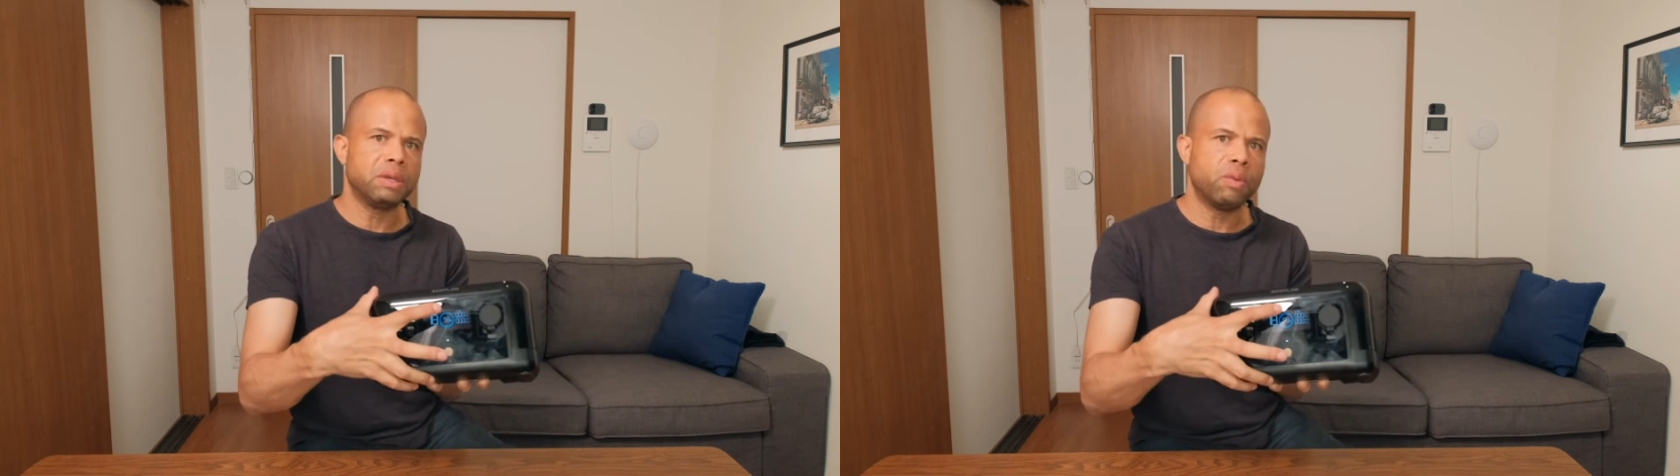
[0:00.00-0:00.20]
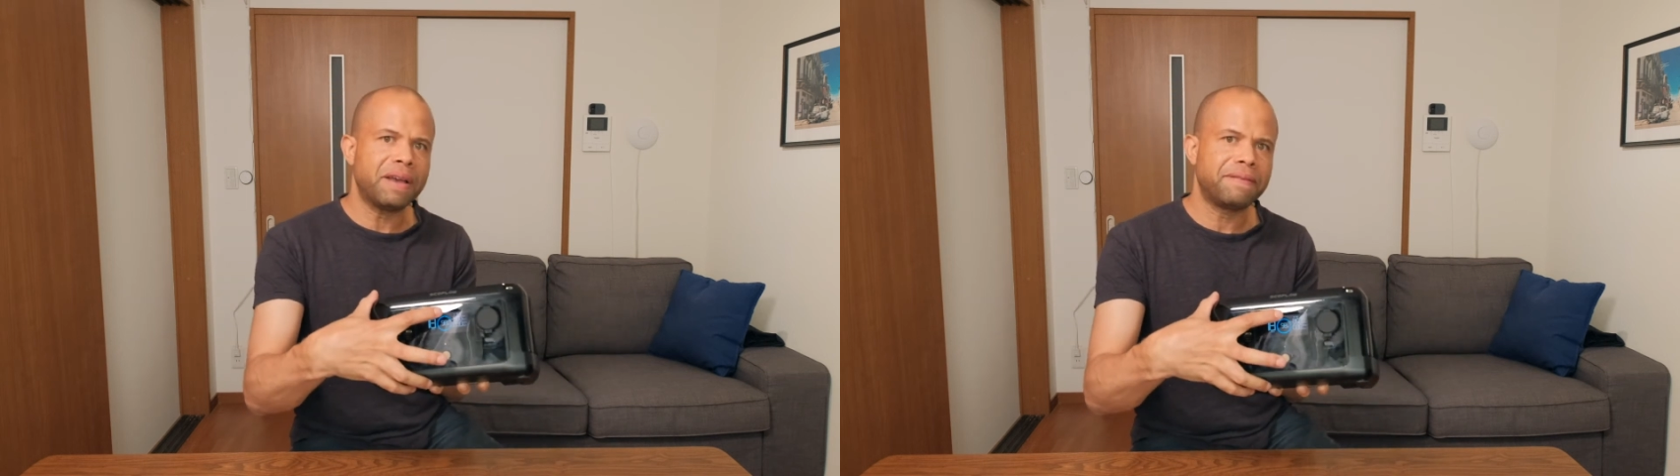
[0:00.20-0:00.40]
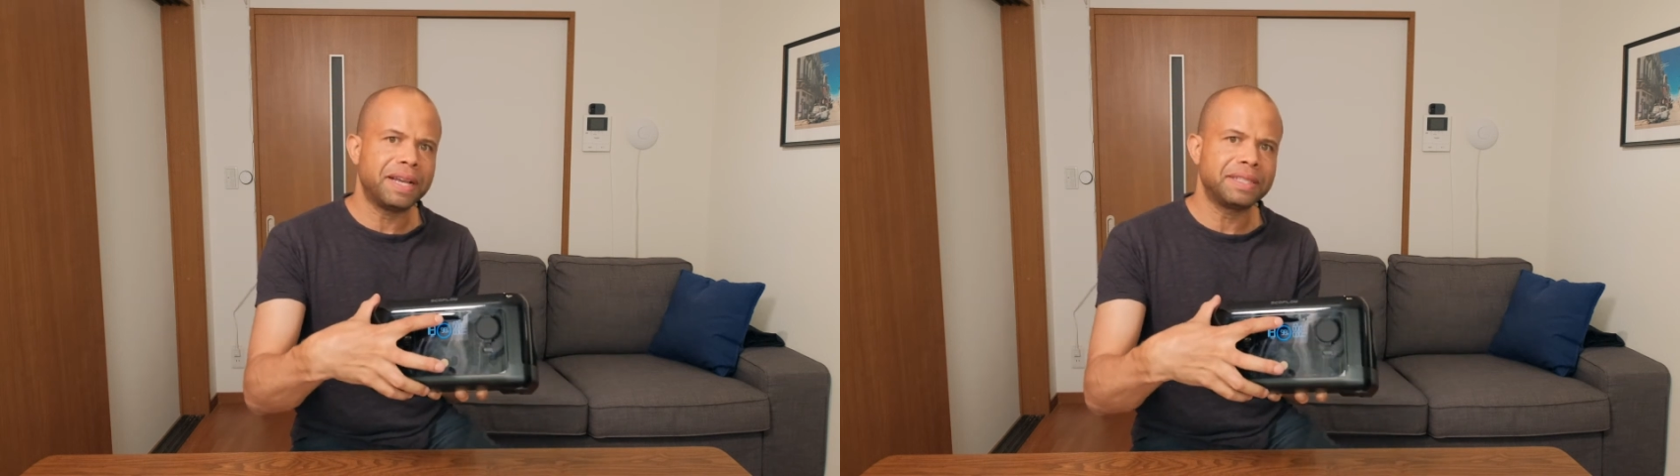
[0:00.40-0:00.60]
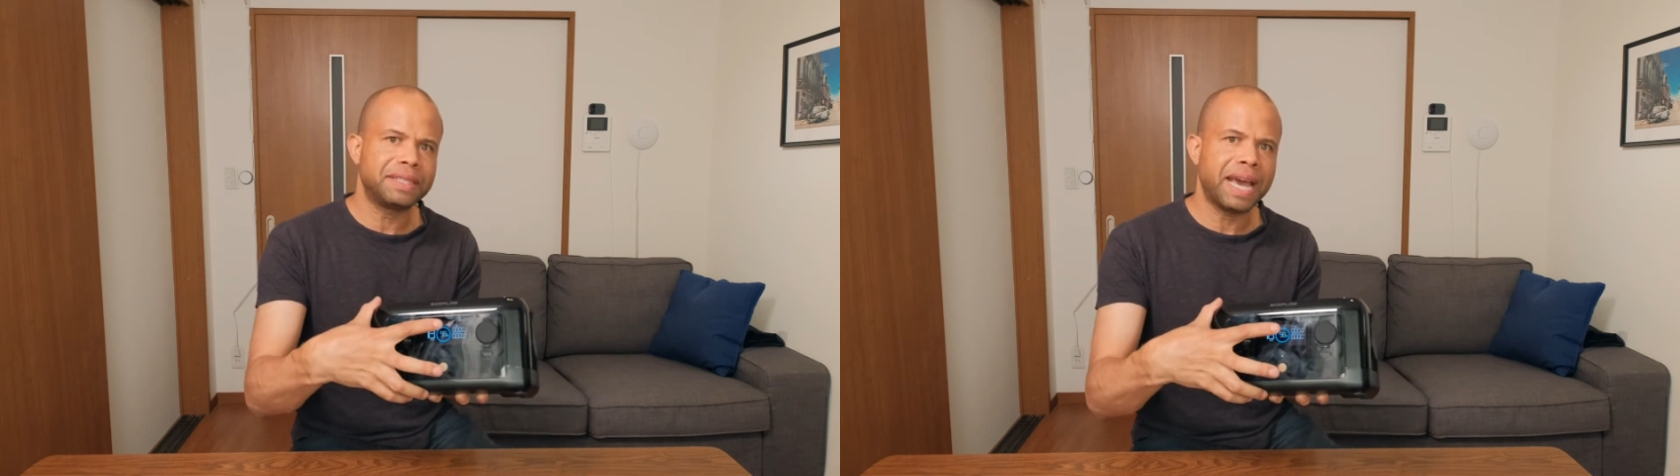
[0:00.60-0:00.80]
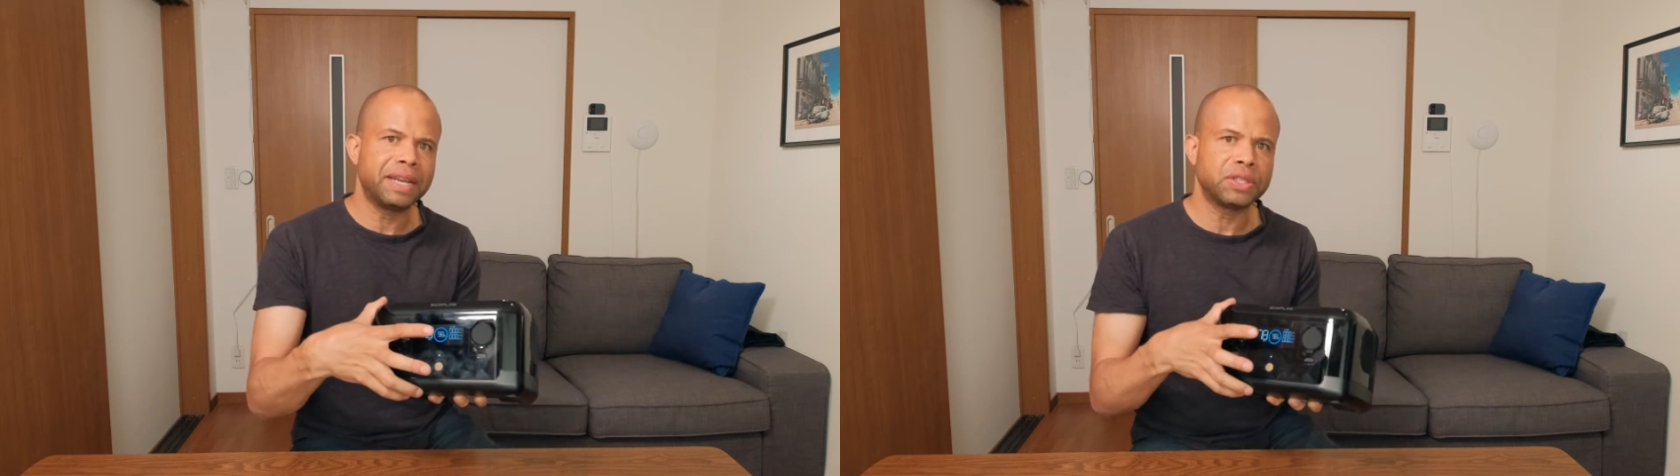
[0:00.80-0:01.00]
Wi-Fi
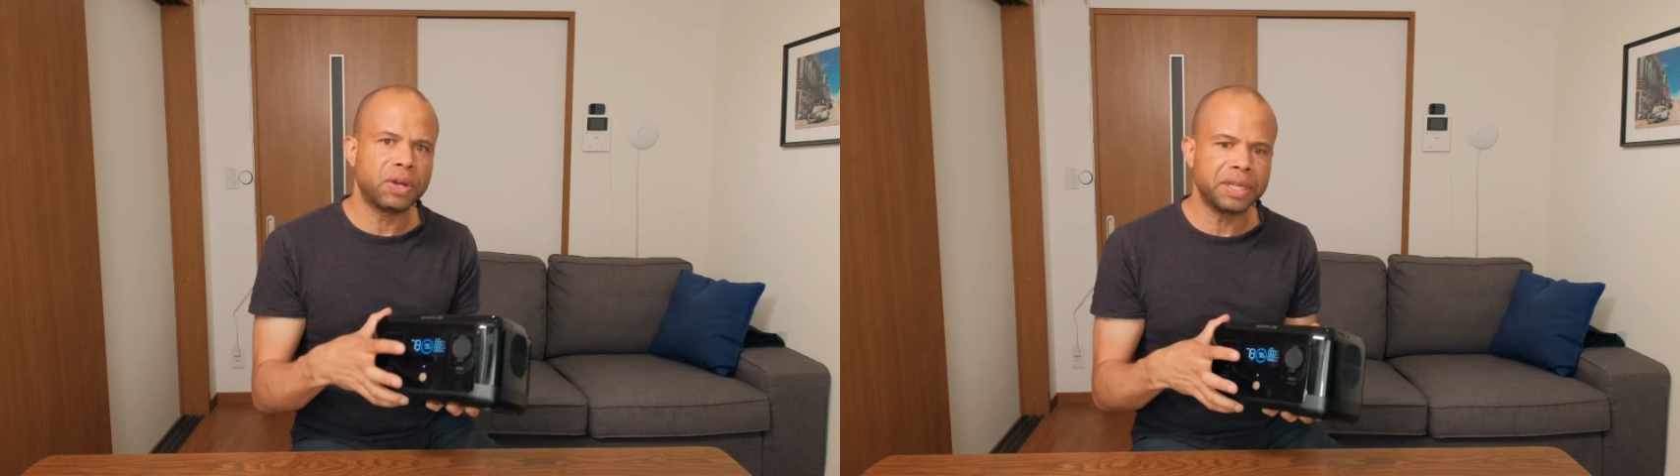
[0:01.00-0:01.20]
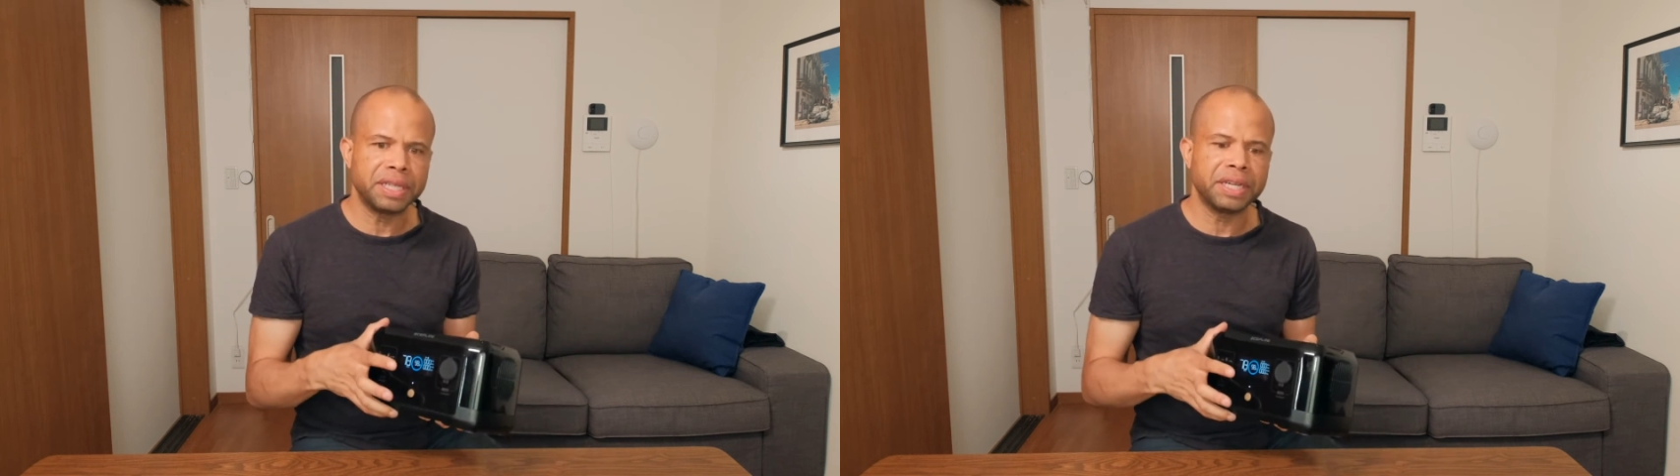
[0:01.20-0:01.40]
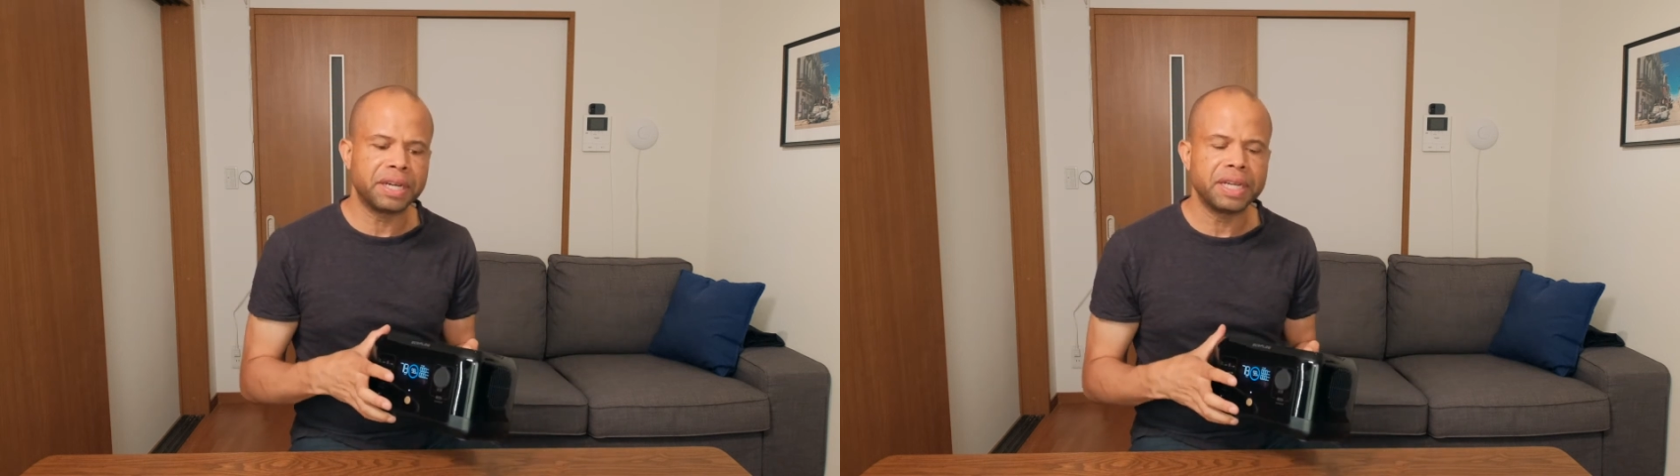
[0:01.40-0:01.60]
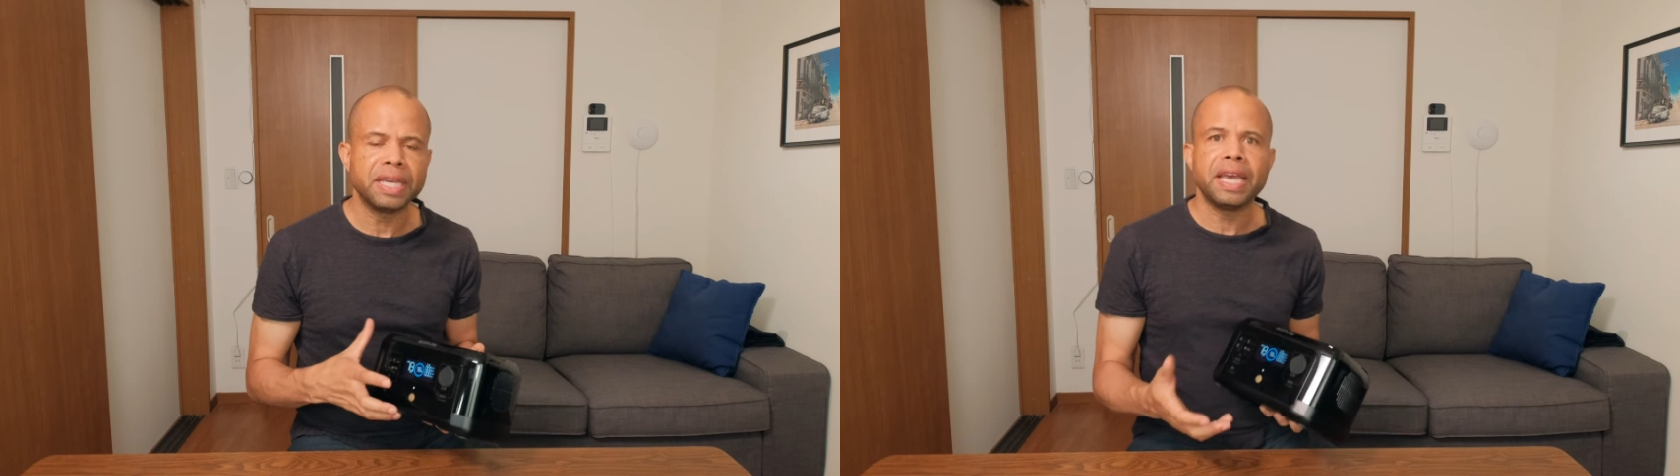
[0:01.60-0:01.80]
status on here